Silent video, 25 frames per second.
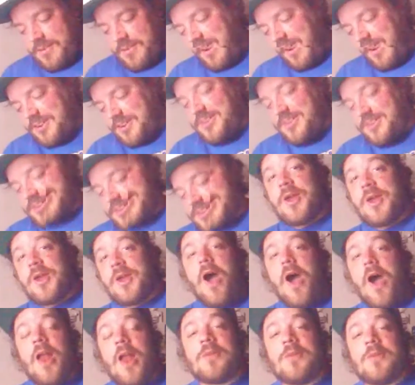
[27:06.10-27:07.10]
like, yo, I don't
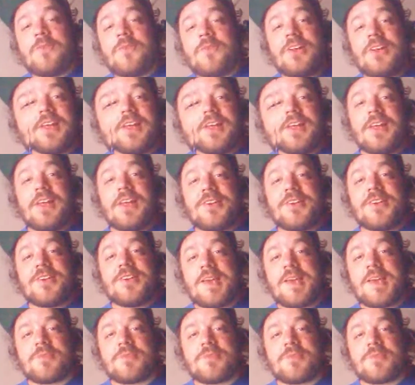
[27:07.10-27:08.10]
even live in the same
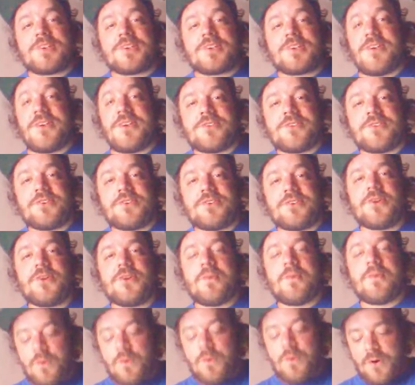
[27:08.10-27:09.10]
city as you no more.
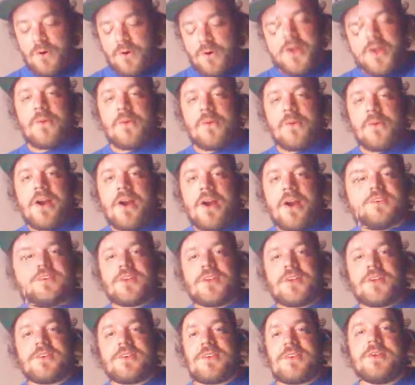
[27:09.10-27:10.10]
Why are you messaging me saying you
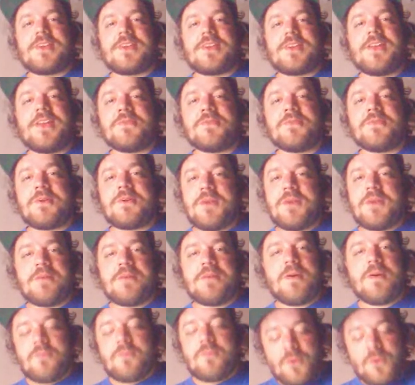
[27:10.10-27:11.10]
want to beat up my boyfriend? I
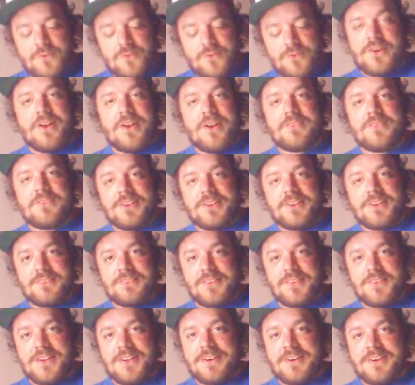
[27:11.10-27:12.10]
don't even live there no
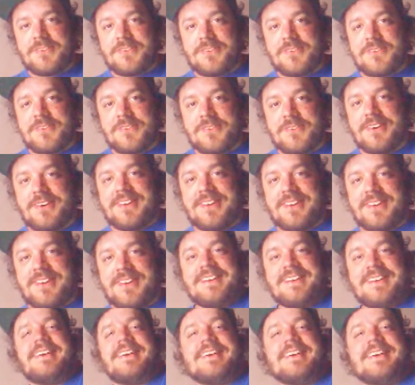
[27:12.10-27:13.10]
more.
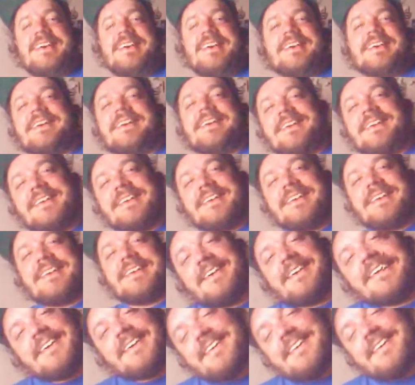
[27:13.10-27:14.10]
So
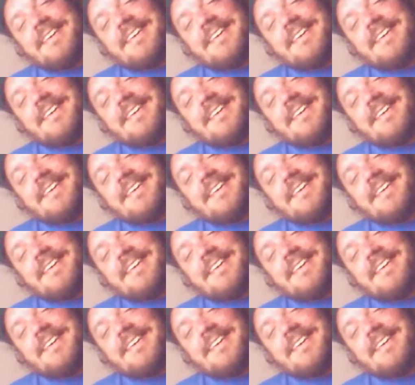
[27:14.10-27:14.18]
freaking